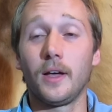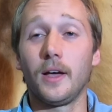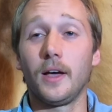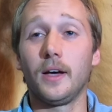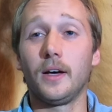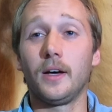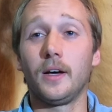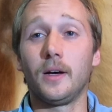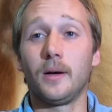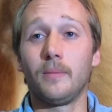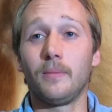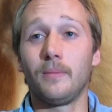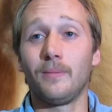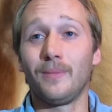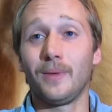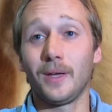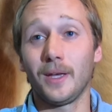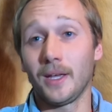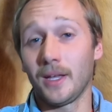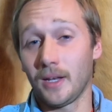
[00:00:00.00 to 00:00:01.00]

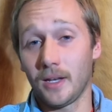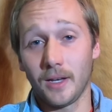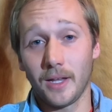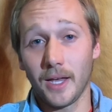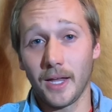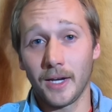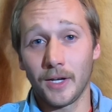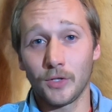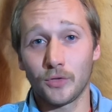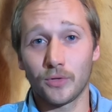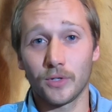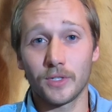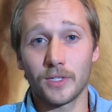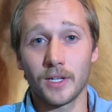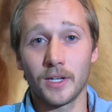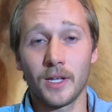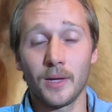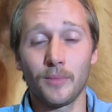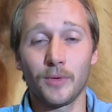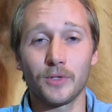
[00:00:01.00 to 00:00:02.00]
and gain interest
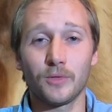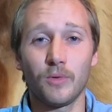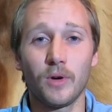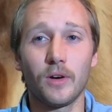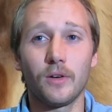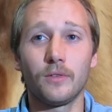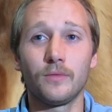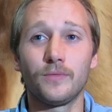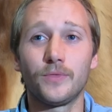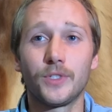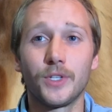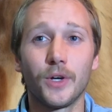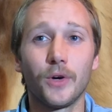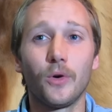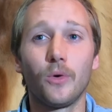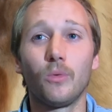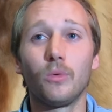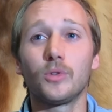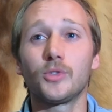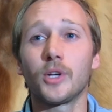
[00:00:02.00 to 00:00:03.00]
in him as well.
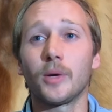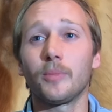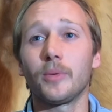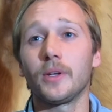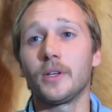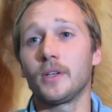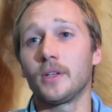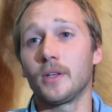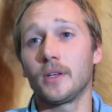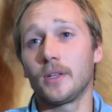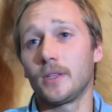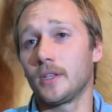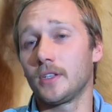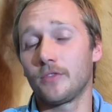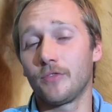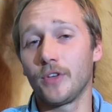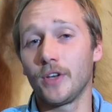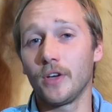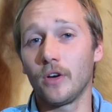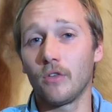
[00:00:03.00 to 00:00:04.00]
So we'll jump into this
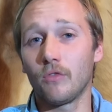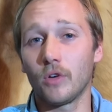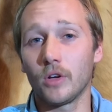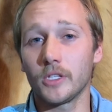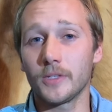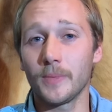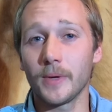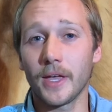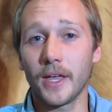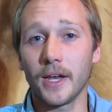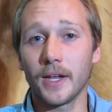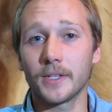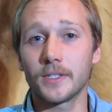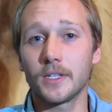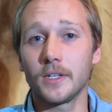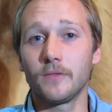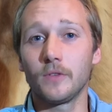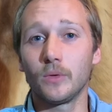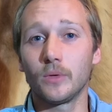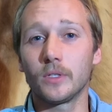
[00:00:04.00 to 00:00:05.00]
video of what's Mechanic
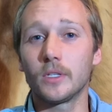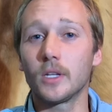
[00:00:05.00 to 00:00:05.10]
Steve doing